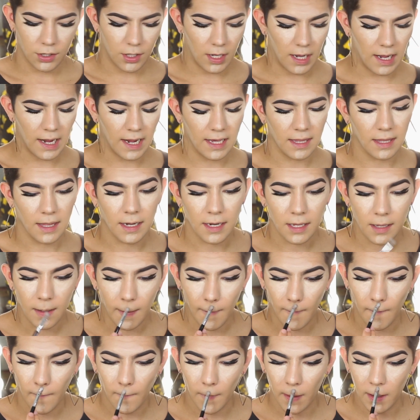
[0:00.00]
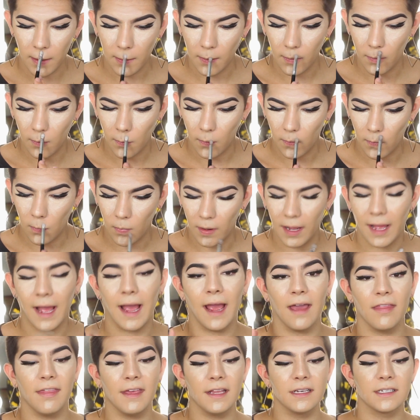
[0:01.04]
Highlighting, what
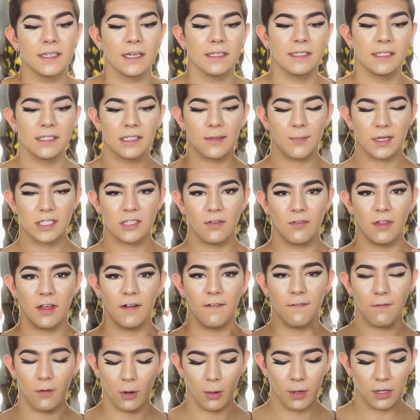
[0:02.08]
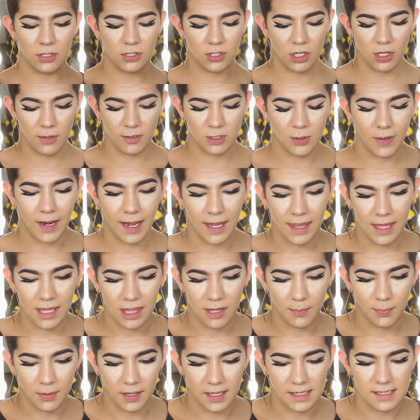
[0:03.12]
highlighting does is it brings something forward, so you want to highlight
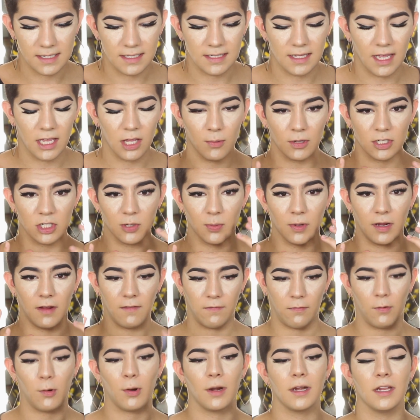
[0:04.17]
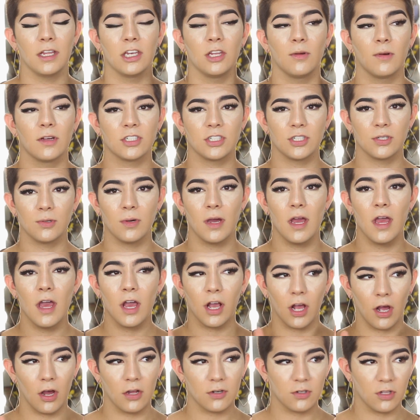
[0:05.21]
the places that you want to bring forward, and you want to
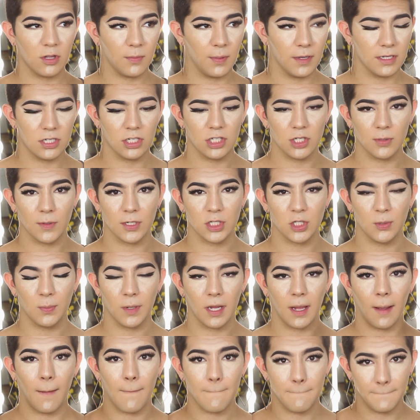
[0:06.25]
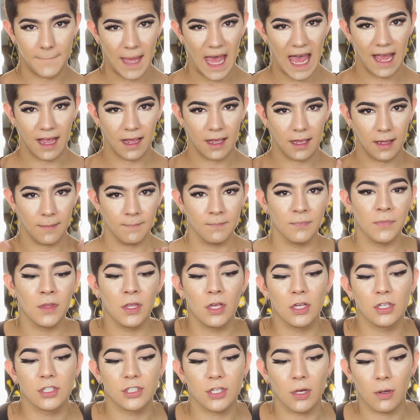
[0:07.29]
contour the places you want to bring back.
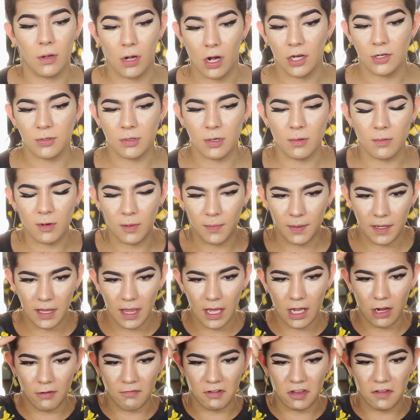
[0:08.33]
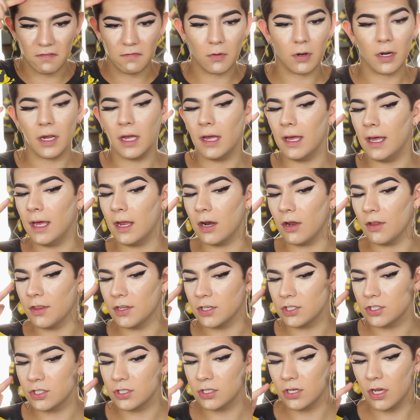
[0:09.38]
So contouring would be like around the forehead, on
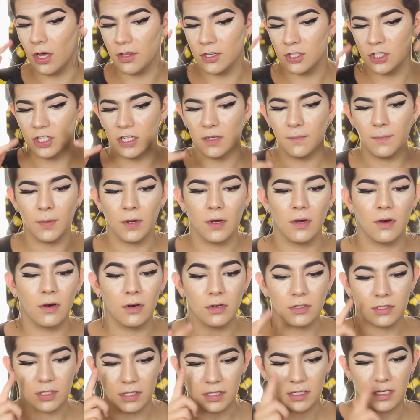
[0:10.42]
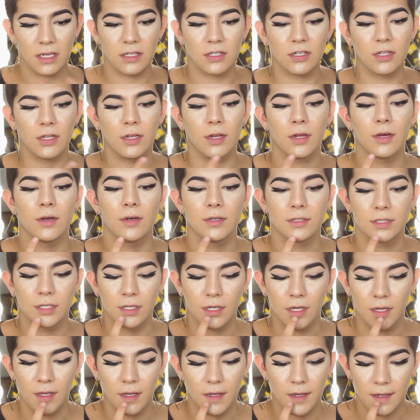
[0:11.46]
the cheekbones, on the sides of the nose,
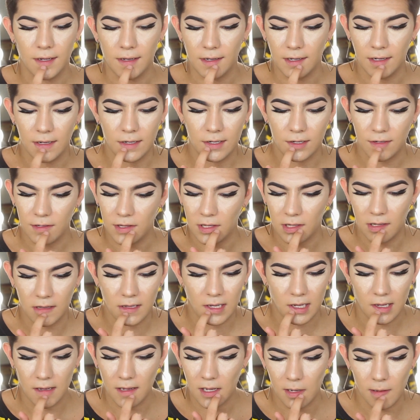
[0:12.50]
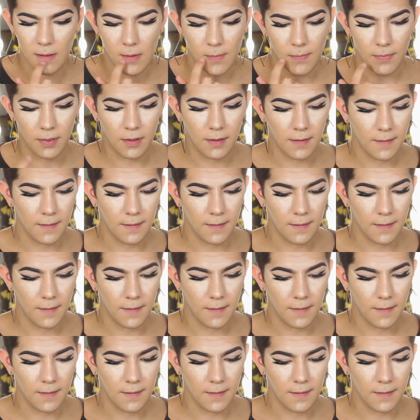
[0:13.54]
under the lip.